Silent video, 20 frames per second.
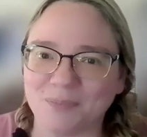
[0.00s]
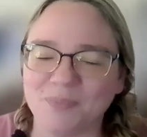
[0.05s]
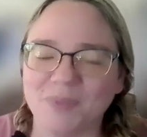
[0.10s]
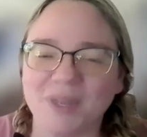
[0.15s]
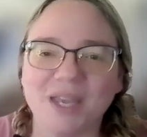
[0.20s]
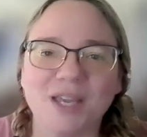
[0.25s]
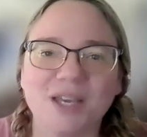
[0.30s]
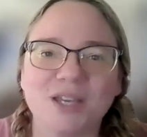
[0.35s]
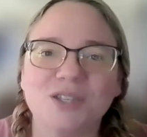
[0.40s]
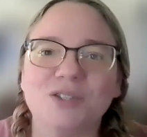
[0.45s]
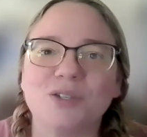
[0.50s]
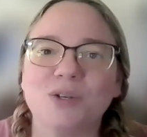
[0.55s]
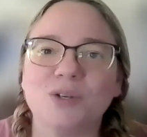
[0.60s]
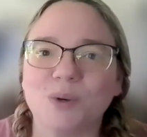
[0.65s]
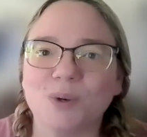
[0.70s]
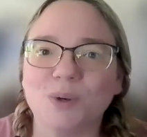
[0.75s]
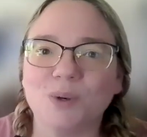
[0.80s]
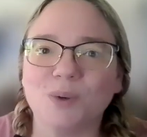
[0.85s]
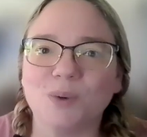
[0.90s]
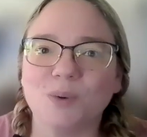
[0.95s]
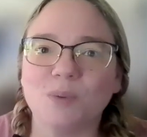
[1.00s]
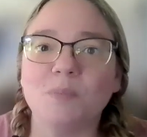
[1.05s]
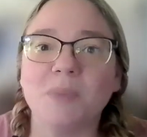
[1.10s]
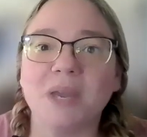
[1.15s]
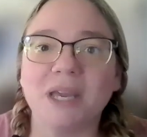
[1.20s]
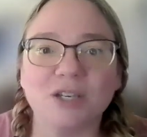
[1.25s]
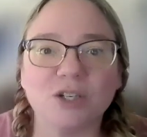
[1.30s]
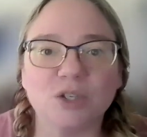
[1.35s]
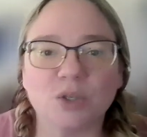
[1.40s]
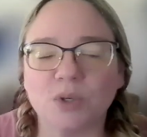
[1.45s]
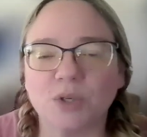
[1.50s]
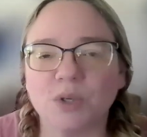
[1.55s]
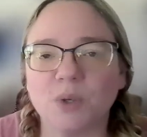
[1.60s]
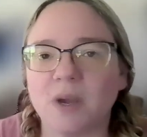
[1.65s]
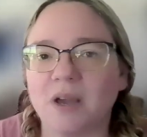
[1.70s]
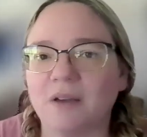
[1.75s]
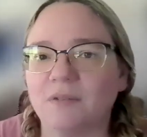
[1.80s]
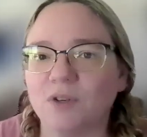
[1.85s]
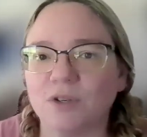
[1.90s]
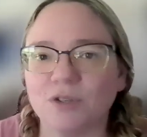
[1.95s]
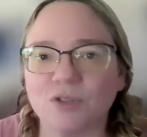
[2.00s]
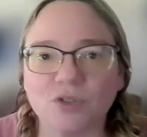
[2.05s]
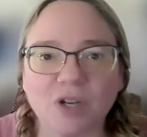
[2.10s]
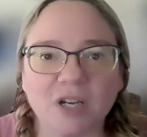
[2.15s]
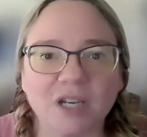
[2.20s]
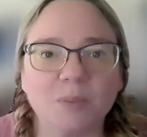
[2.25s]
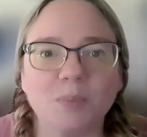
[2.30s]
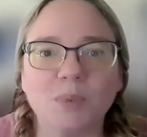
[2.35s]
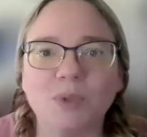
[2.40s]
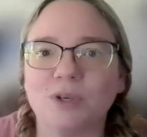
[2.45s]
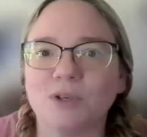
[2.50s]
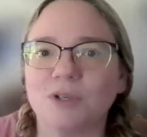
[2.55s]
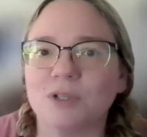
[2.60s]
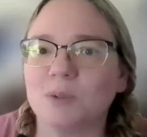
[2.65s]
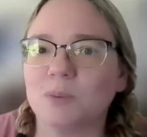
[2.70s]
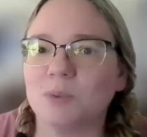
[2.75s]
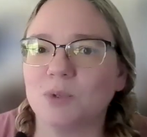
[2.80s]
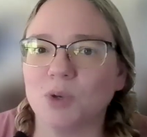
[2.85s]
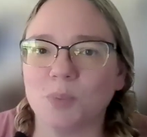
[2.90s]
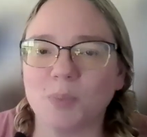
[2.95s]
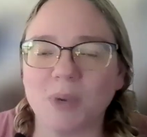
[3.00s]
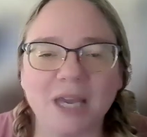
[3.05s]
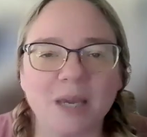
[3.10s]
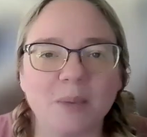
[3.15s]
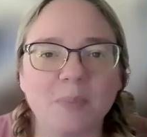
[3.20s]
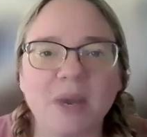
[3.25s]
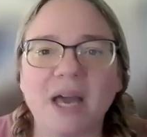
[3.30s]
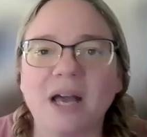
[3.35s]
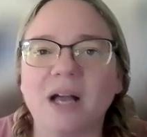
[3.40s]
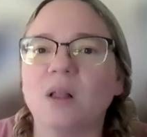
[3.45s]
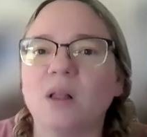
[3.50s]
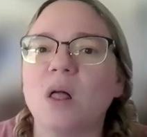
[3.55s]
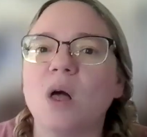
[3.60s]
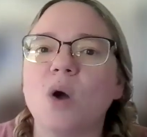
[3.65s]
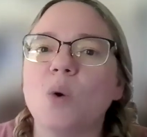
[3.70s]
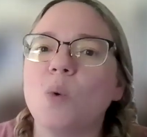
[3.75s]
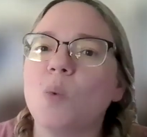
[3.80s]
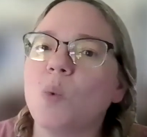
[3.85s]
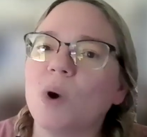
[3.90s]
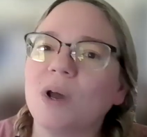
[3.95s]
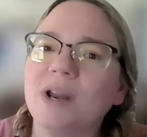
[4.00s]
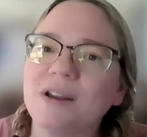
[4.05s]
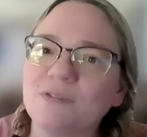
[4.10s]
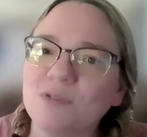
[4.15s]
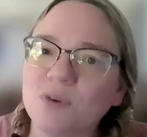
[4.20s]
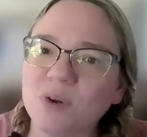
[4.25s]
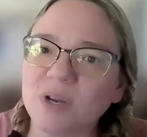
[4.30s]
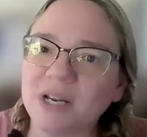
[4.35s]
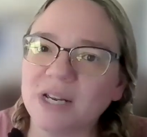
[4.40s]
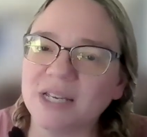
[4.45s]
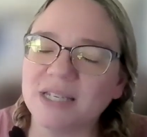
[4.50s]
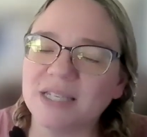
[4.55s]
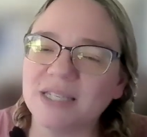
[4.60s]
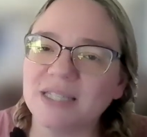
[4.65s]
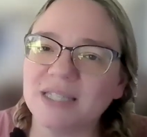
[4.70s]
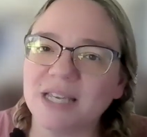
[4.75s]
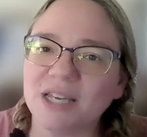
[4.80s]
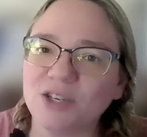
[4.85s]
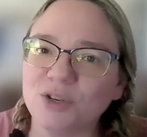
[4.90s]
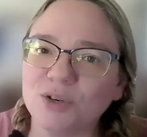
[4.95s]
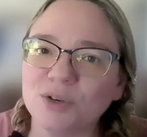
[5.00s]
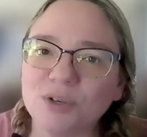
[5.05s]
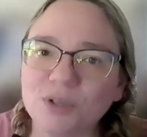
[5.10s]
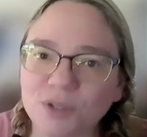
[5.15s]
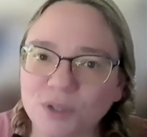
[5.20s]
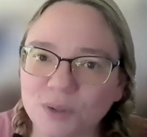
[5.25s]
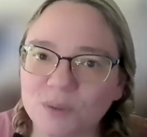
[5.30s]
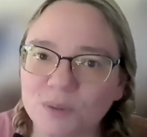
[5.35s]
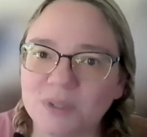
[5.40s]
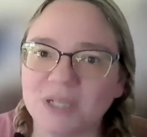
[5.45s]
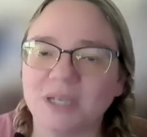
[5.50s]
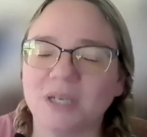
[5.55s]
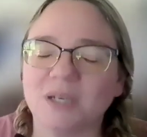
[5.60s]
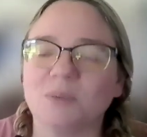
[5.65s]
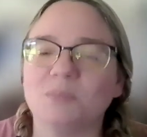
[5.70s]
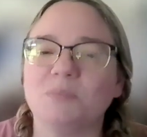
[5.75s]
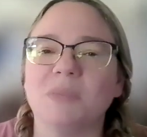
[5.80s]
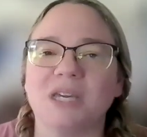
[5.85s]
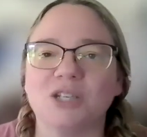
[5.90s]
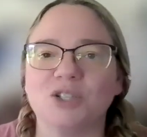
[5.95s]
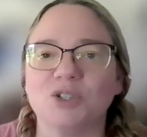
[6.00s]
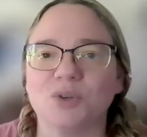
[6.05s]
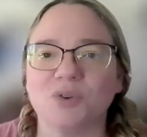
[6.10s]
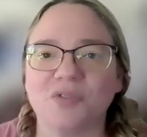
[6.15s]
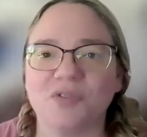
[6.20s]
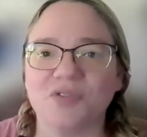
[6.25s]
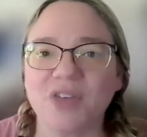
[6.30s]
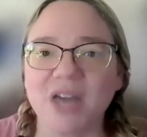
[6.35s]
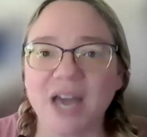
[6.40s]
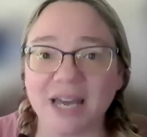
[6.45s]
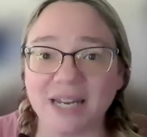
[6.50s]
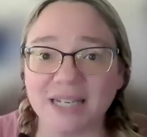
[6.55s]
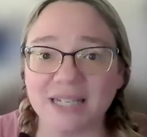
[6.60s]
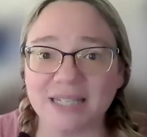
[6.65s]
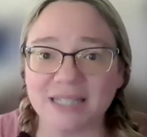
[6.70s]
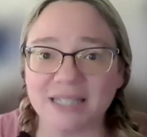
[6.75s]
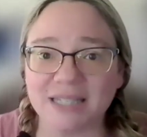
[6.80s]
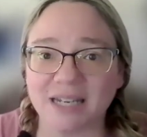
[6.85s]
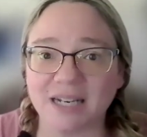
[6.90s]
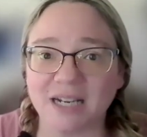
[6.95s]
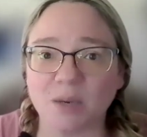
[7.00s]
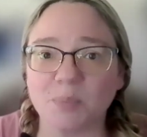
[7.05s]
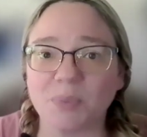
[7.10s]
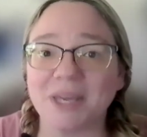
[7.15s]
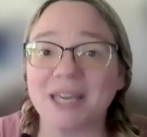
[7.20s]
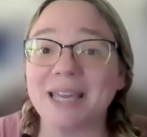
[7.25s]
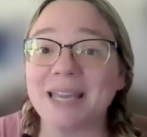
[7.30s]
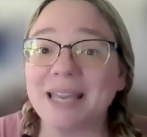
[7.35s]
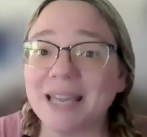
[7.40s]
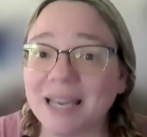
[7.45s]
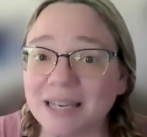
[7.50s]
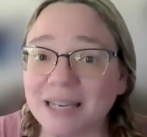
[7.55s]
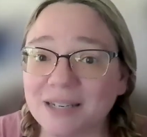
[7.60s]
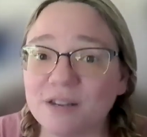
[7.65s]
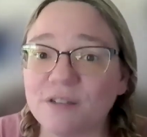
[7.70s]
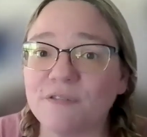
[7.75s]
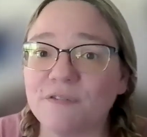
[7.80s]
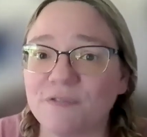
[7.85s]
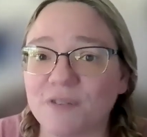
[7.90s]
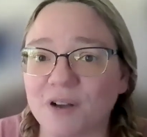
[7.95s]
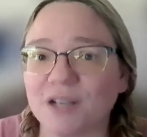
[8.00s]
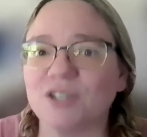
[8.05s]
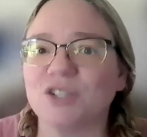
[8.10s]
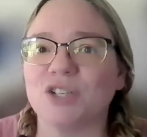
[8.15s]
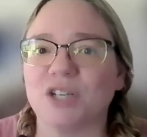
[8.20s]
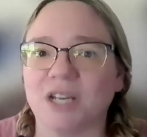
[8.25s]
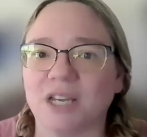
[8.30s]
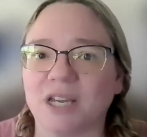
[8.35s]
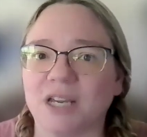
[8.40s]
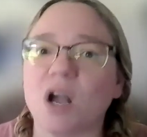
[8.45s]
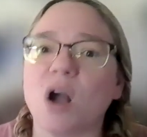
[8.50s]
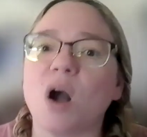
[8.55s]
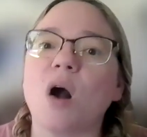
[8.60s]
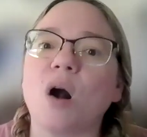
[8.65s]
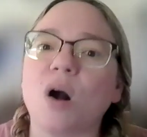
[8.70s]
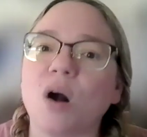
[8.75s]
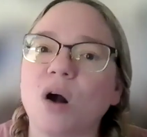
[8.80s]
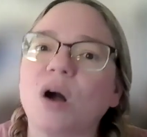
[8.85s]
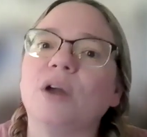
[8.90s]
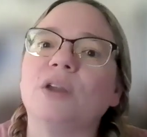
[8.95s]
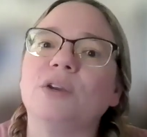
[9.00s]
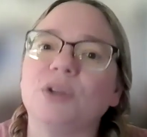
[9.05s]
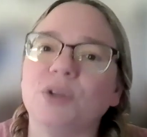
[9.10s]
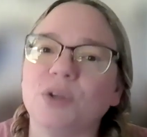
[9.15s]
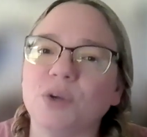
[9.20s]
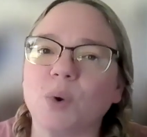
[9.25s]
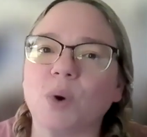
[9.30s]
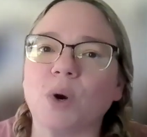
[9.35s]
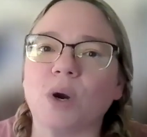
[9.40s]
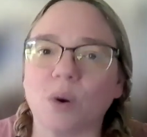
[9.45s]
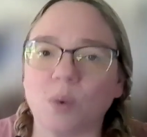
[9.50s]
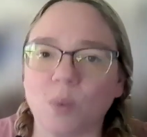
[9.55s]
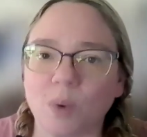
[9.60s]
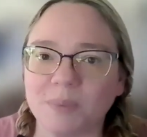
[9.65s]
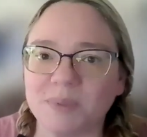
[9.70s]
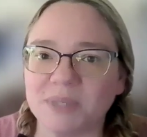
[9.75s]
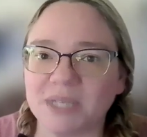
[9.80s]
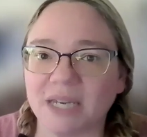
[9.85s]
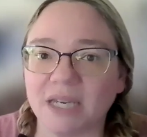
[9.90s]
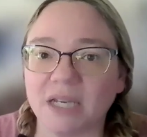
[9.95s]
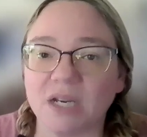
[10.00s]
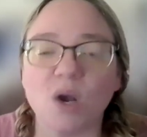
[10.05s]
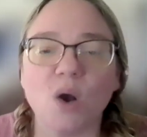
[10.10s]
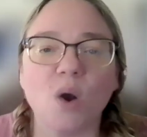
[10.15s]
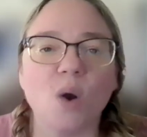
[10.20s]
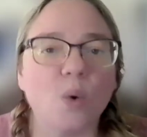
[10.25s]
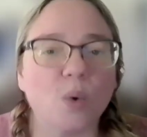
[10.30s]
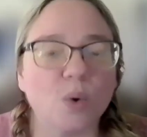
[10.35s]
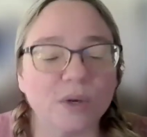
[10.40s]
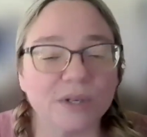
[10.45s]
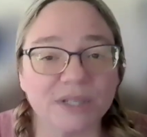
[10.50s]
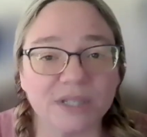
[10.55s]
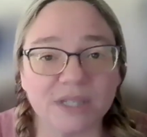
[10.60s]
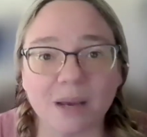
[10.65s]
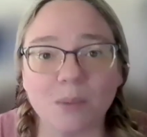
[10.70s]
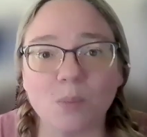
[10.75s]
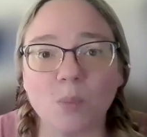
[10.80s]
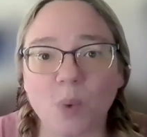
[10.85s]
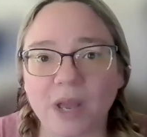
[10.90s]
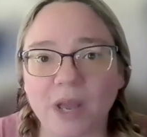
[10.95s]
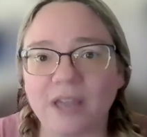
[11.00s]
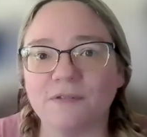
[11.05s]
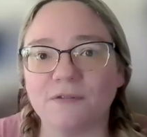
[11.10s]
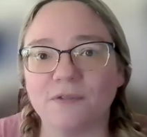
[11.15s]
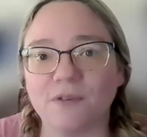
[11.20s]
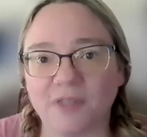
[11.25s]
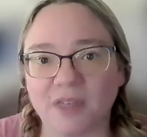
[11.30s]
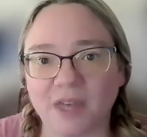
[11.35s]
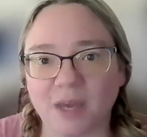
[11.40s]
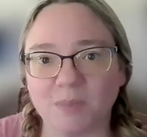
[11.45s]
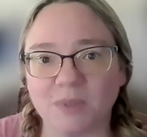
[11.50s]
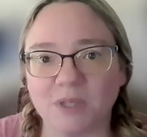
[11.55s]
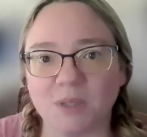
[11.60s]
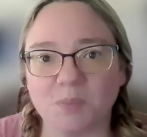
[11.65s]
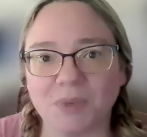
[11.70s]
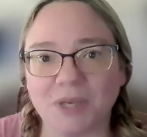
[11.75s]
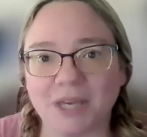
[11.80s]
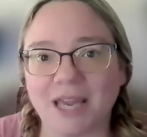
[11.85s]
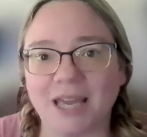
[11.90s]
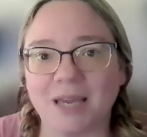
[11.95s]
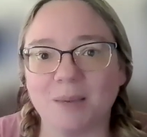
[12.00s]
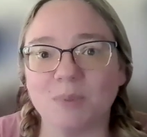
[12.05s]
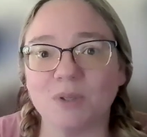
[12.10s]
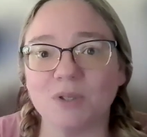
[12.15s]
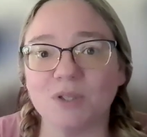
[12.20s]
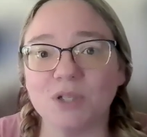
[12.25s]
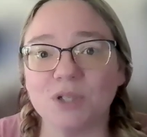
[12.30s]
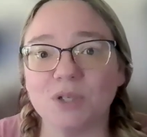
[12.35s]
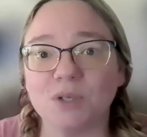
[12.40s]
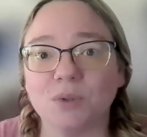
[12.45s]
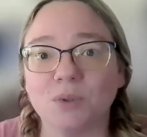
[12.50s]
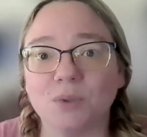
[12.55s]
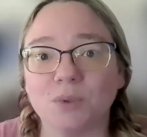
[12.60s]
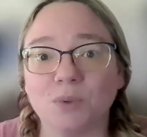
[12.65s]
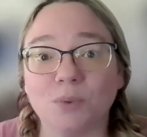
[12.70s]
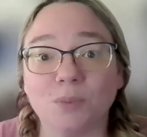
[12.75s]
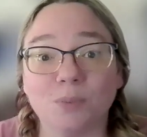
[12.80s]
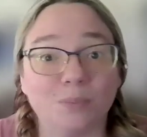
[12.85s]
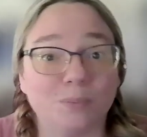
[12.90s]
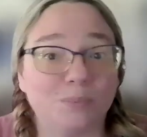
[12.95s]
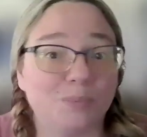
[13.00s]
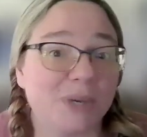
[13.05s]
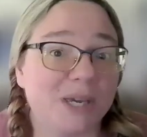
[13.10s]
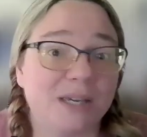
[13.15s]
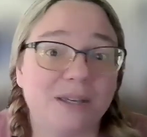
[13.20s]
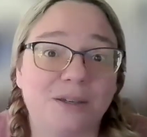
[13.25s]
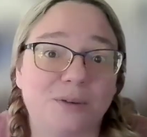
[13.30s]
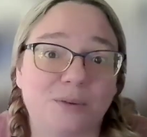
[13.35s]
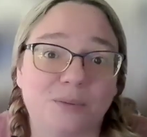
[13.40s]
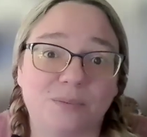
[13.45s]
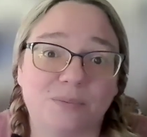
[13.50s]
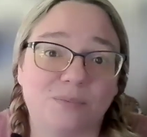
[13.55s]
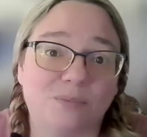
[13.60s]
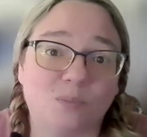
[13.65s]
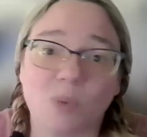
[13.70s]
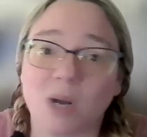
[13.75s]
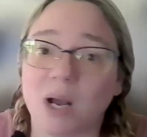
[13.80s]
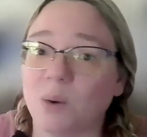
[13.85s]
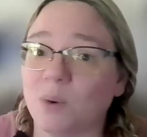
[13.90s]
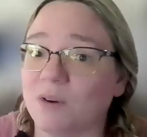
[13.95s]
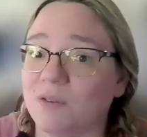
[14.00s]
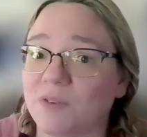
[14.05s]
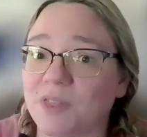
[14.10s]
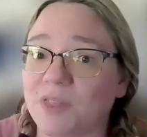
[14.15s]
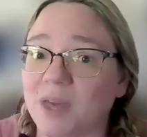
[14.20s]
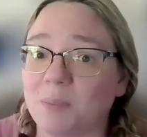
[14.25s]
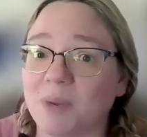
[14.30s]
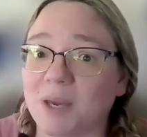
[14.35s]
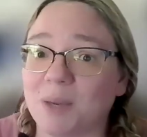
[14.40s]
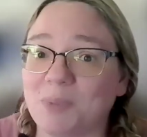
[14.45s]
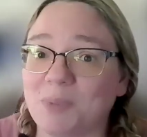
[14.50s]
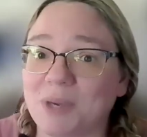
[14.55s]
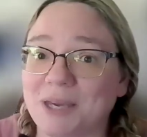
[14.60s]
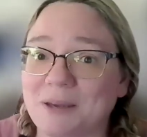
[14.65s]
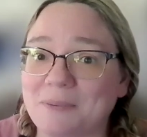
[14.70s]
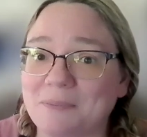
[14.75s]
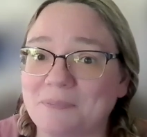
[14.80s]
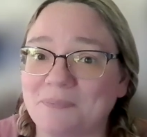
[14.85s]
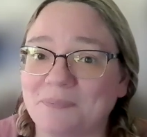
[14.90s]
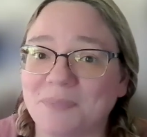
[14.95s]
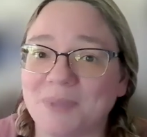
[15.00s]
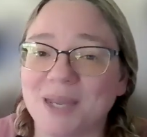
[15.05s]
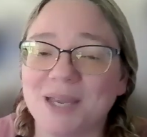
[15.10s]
up. So make sure you have your Stripe, your PayPal, whatever it is that you're using, make sure that is set up and functioning on your website or some way for them to be able to pay you, however that might be.